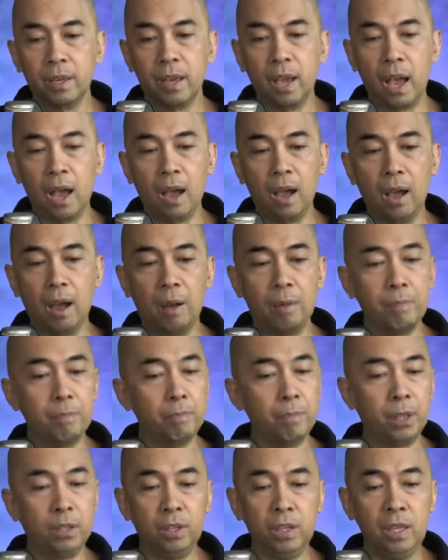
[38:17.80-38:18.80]

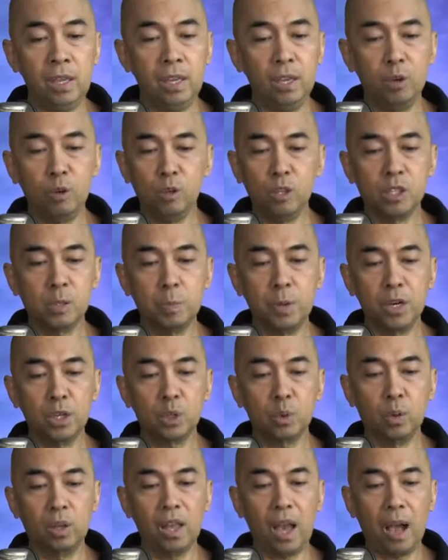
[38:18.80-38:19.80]
But he who is
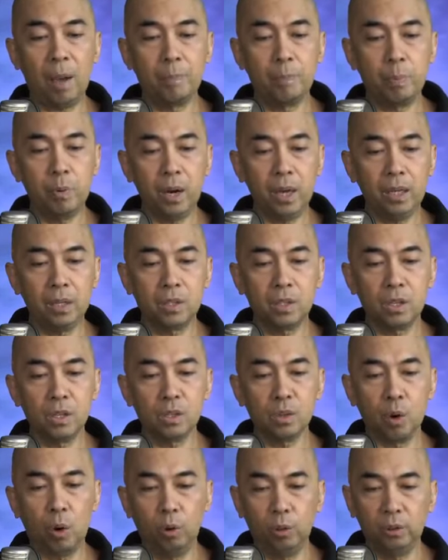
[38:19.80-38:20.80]
spiritual
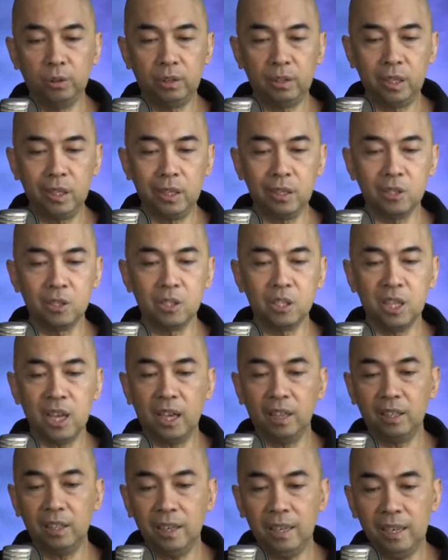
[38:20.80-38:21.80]
appraises all things,
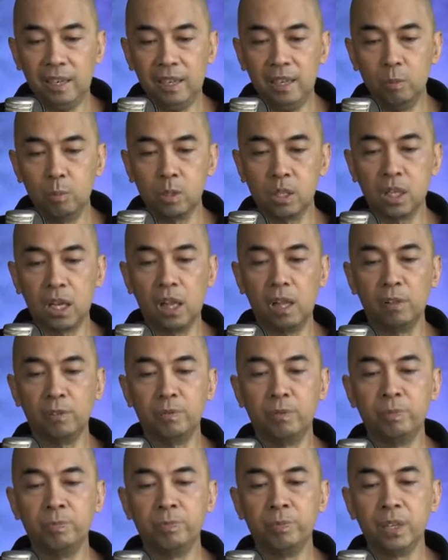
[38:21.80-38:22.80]
yet he himself
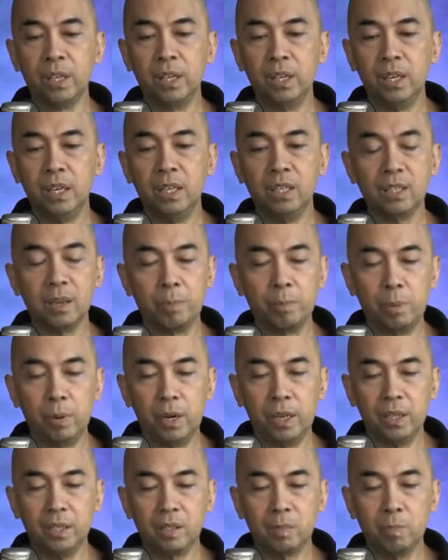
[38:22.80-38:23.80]
is
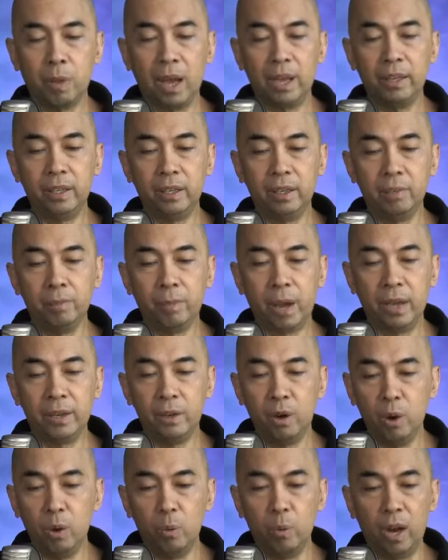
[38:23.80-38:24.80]
appraised by
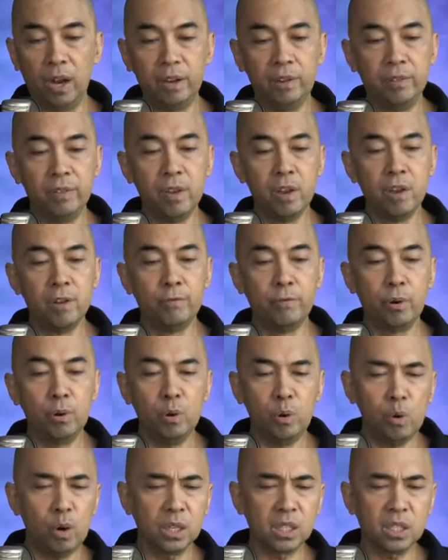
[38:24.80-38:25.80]
no one. For
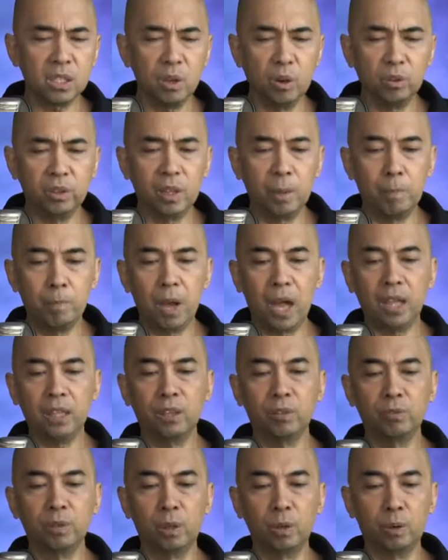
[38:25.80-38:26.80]
who has known the
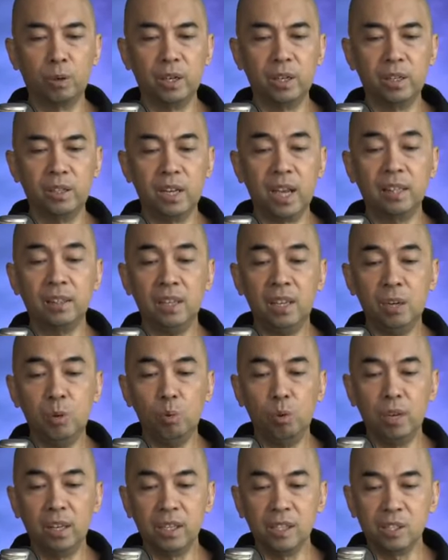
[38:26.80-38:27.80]
mind of the Lord that he
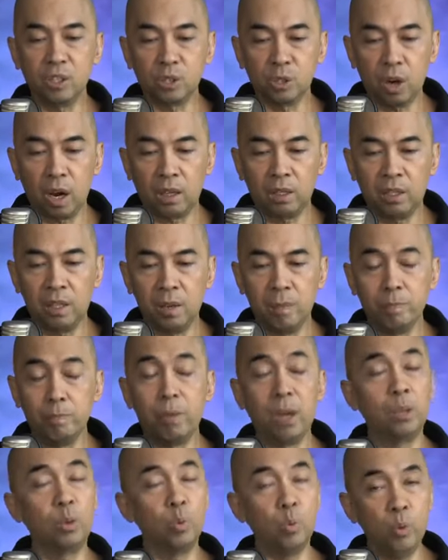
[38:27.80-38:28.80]
will instruct him?
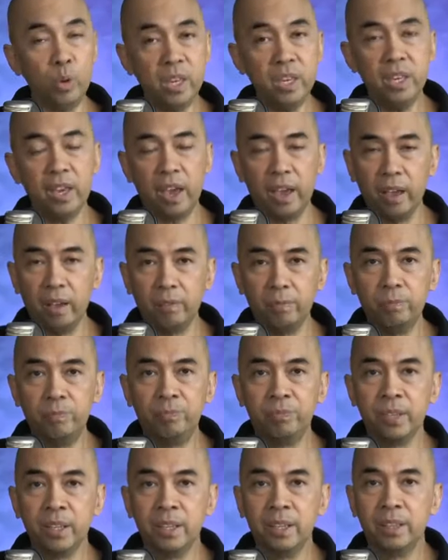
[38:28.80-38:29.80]
But we have
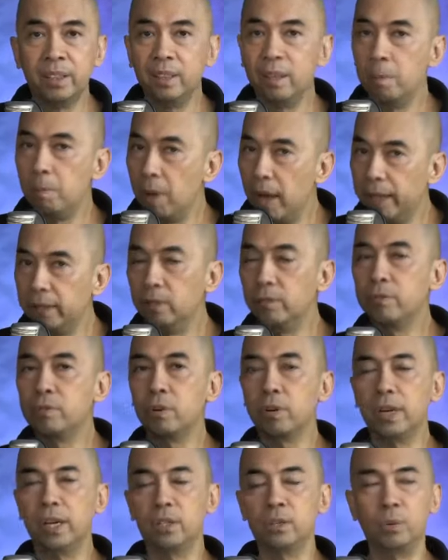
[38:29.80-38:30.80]
the mind of
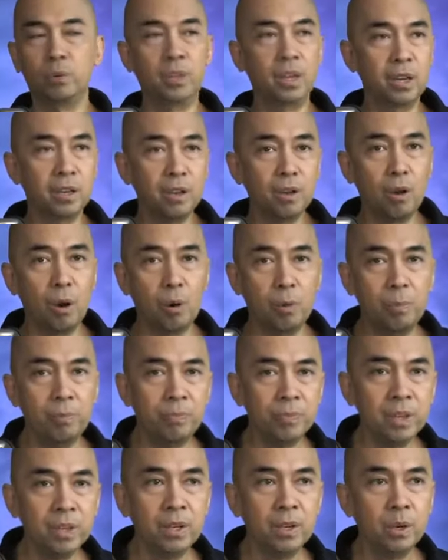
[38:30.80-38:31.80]
Christ." So there you go.
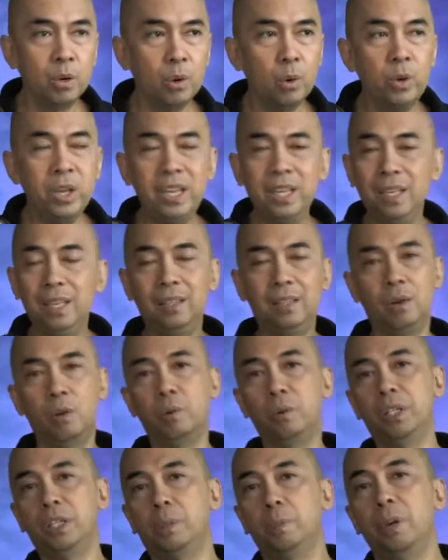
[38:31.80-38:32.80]
We need the
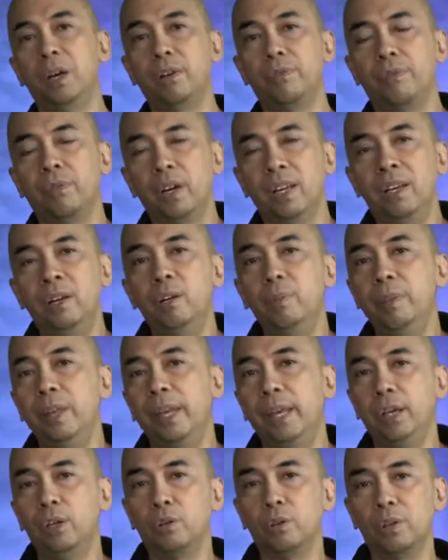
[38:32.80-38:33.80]
Holy Spirit for
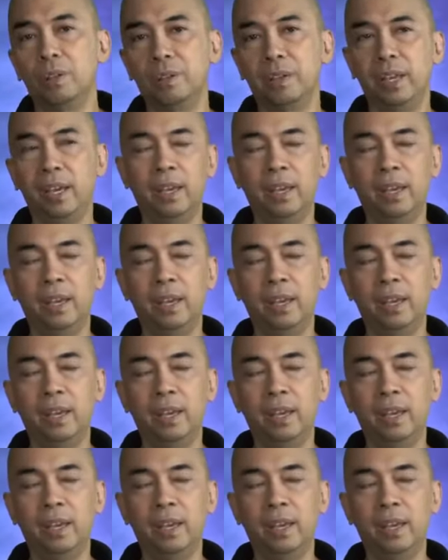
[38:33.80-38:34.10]
illumination.